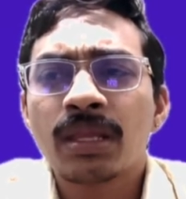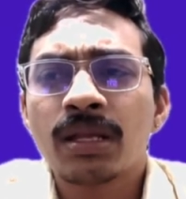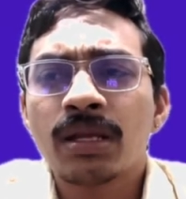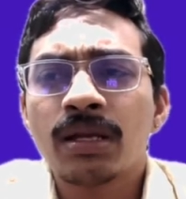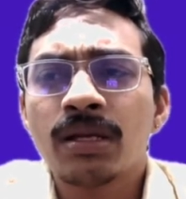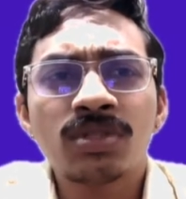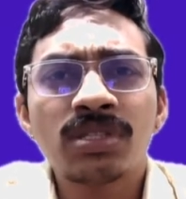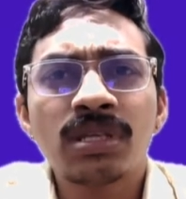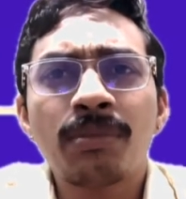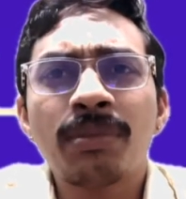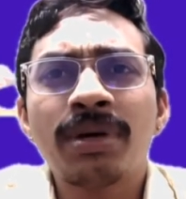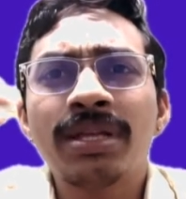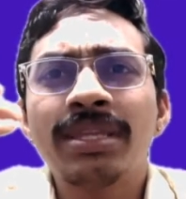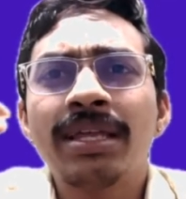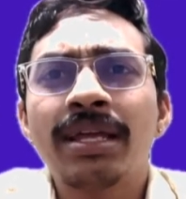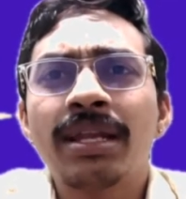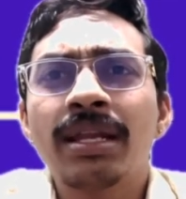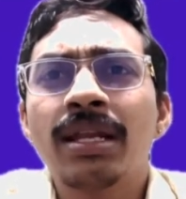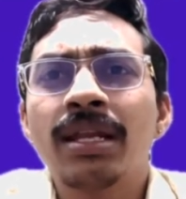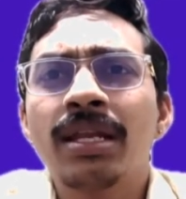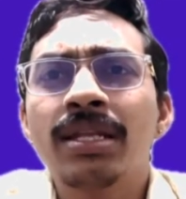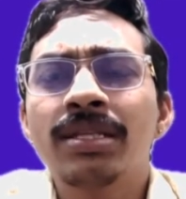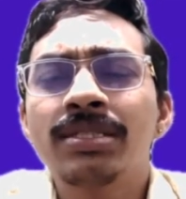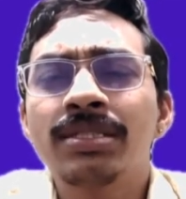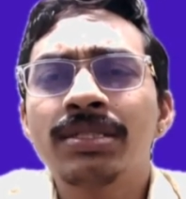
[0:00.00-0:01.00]
so some
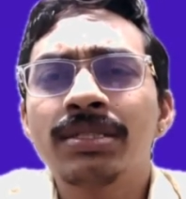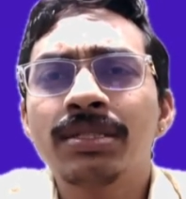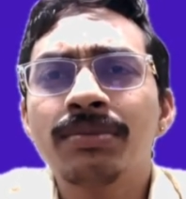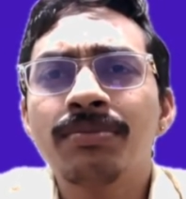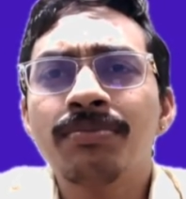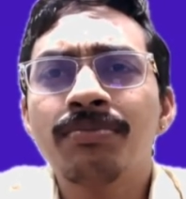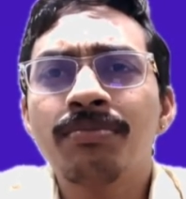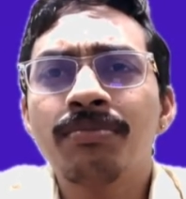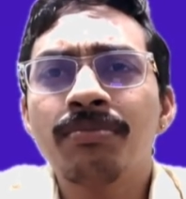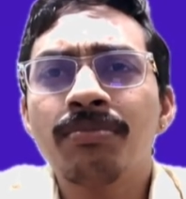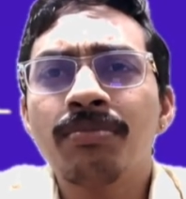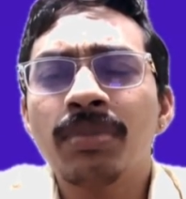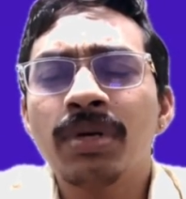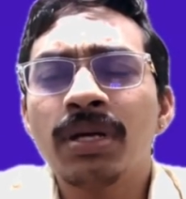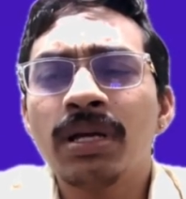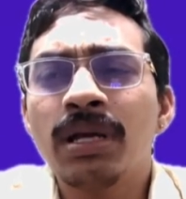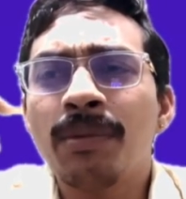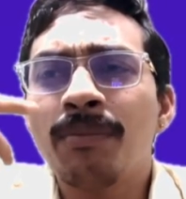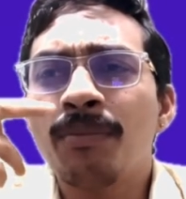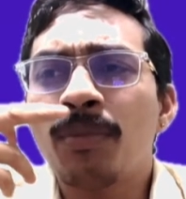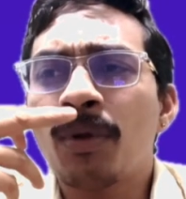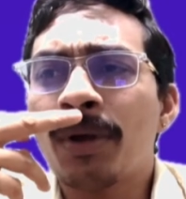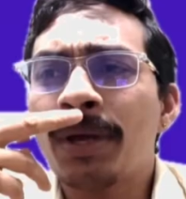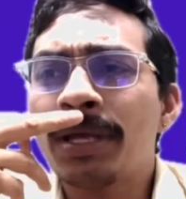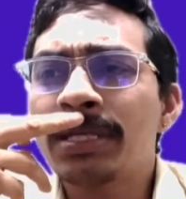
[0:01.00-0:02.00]
other
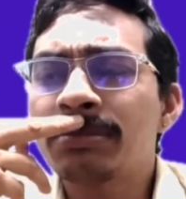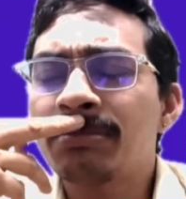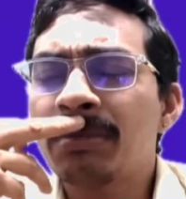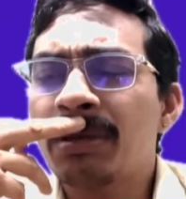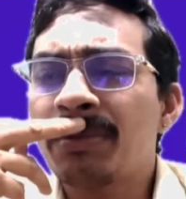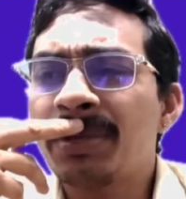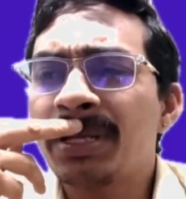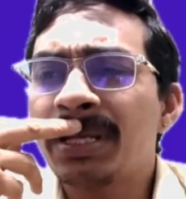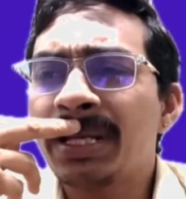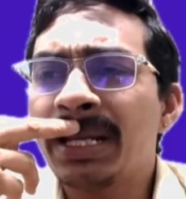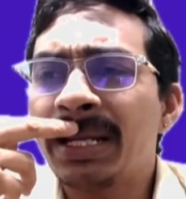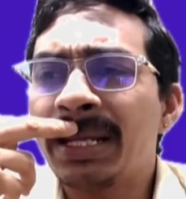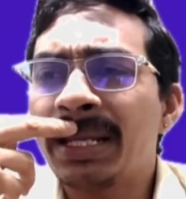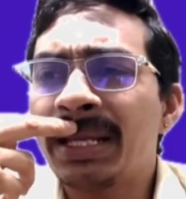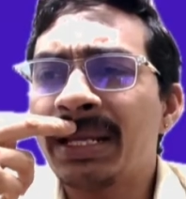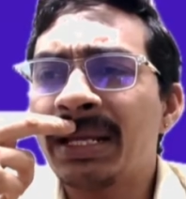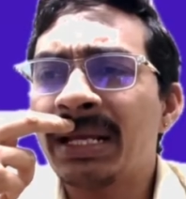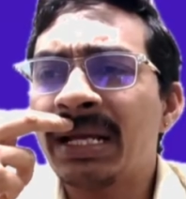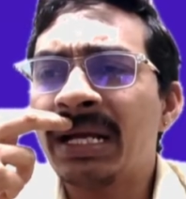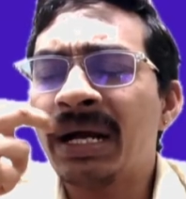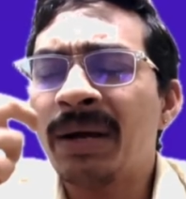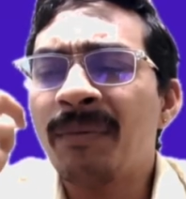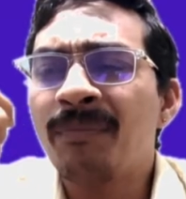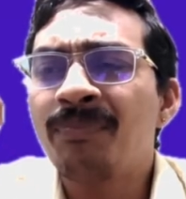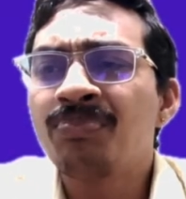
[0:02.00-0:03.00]
employees may be
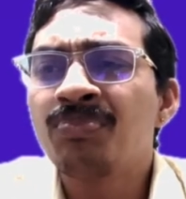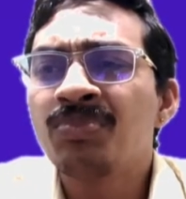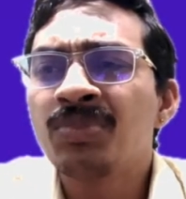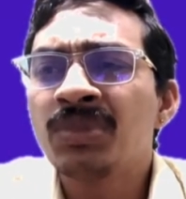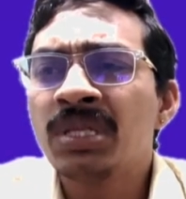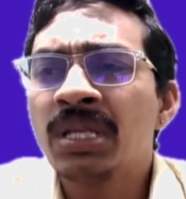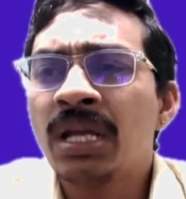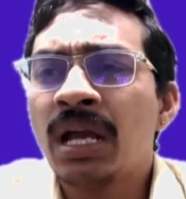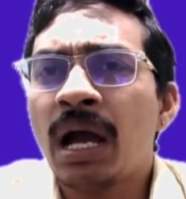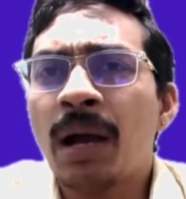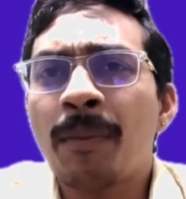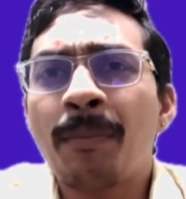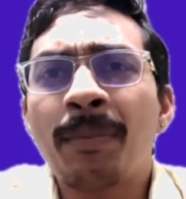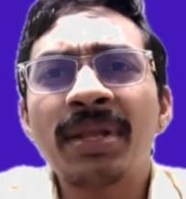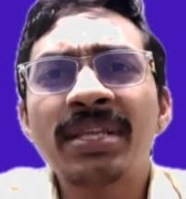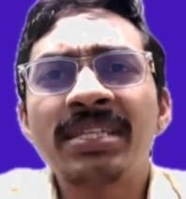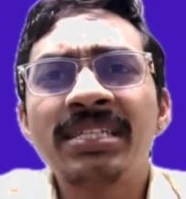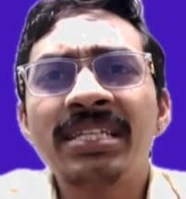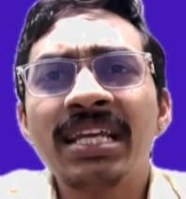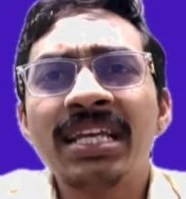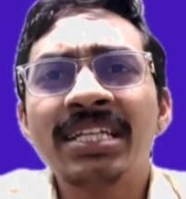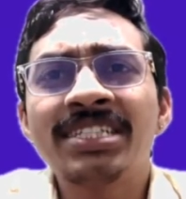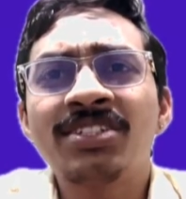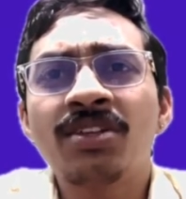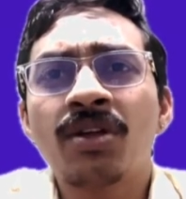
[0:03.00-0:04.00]
getting
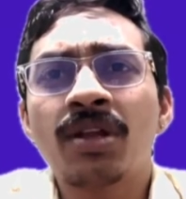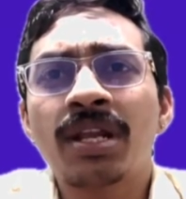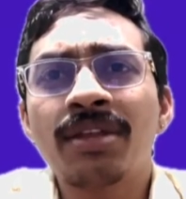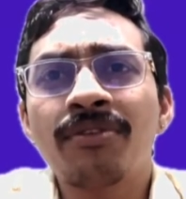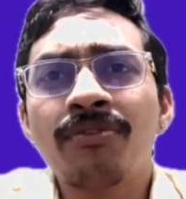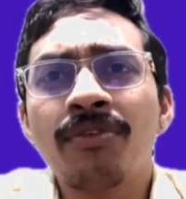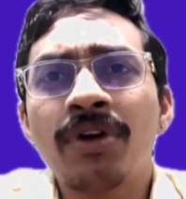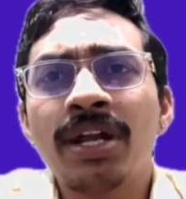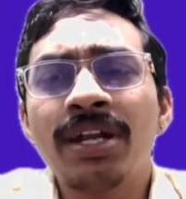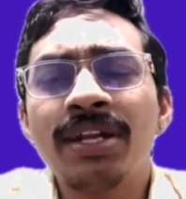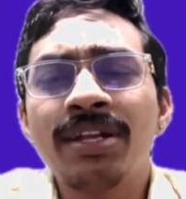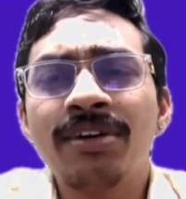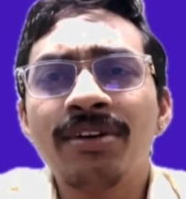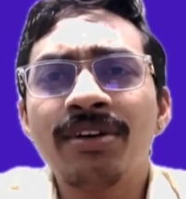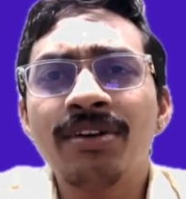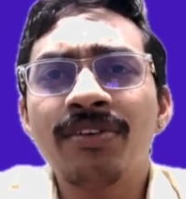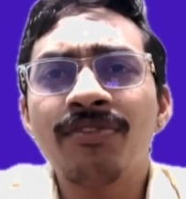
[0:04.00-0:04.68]
appreciation or reward